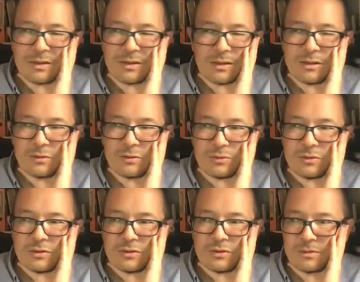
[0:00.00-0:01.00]
I think it's all
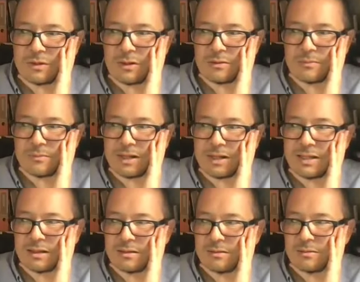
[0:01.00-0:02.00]
just, I
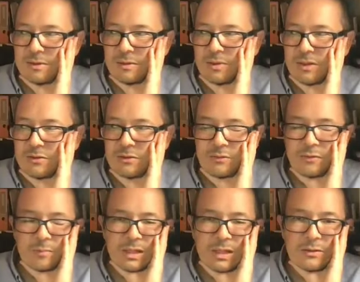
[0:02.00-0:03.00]
get the pleasure
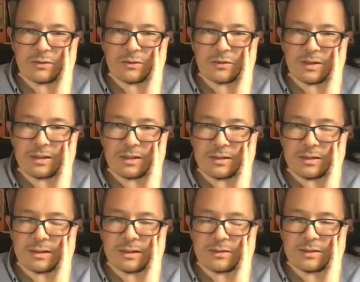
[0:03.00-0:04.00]
for me is just seeing
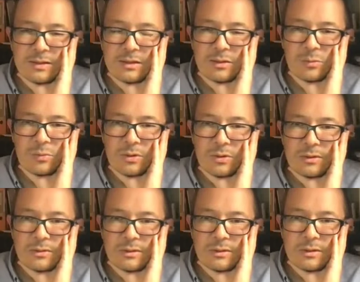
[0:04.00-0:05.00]
the
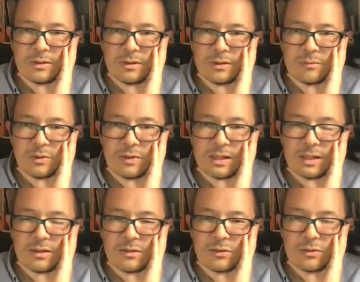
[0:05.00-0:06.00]
work of what the
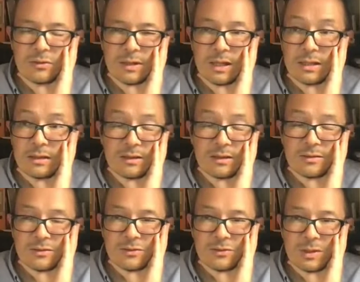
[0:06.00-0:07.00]
kids do. And then the
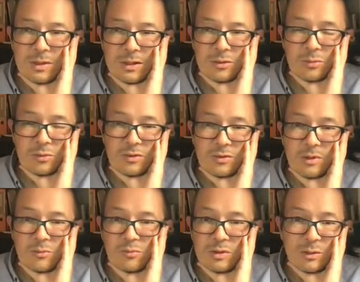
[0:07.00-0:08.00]
Subiaco Awards have
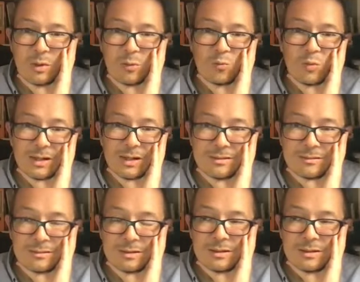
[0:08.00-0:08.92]
been really well run.